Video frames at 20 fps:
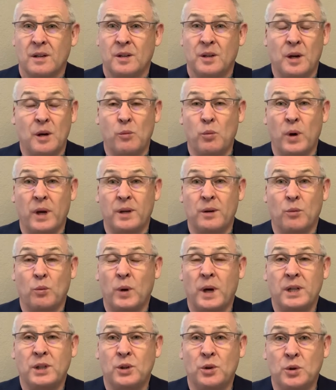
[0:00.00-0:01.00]
You know, when,
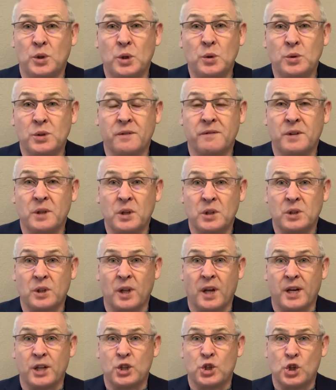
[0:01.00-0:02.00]
when you use a verse
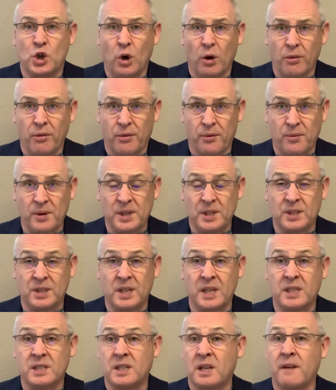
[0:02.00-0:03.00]
like John
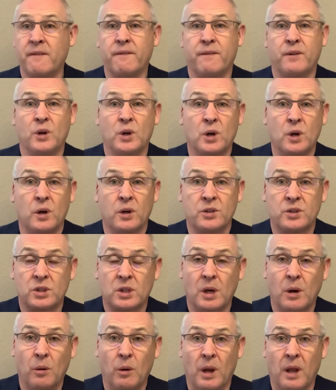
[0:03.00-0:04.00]
3.16, for God
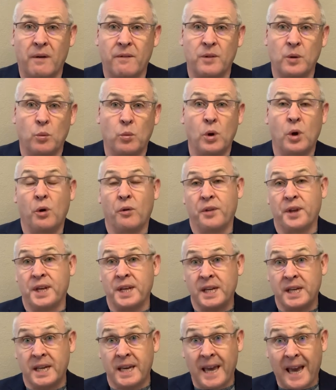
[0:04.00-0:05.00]
so loved the world that
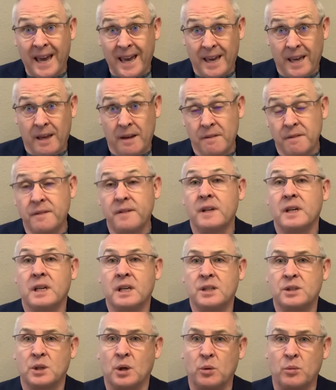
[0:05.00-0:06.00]
he gave
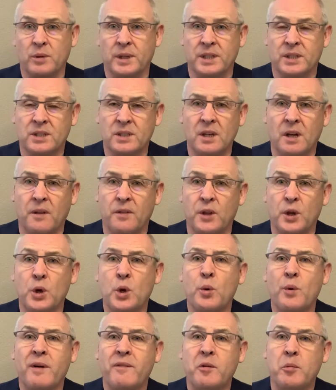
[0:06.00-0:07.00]
his only son, that
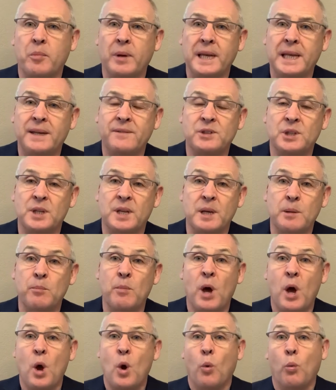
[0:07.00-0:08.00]
whoever believes in
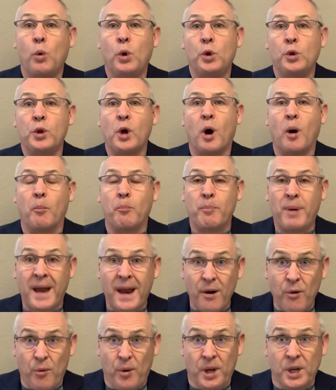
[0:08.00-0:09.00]
him will not
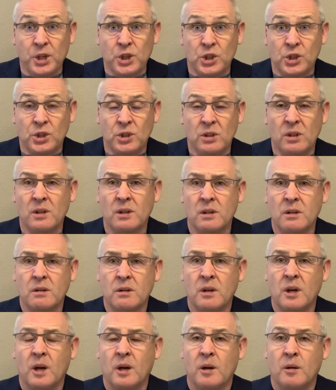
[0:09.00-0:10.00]
perish,
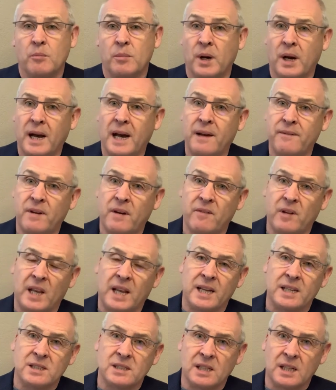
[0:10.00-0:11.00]
but have
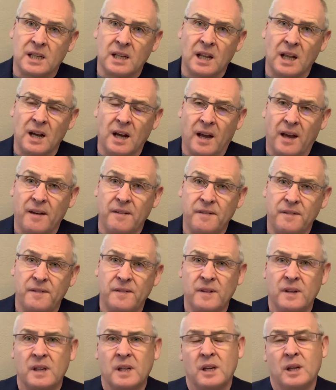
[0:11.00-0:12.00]
everlasting
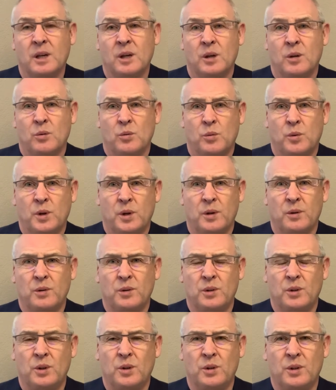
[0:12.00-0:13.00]
life, well,
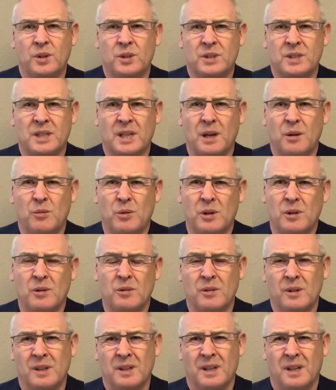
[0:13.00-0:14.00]
you could say,
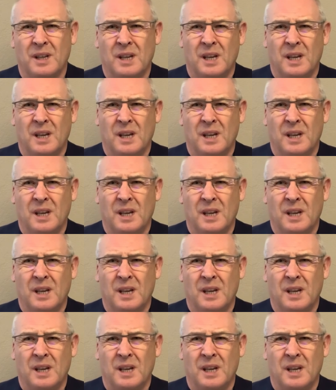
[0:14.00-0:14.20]
well,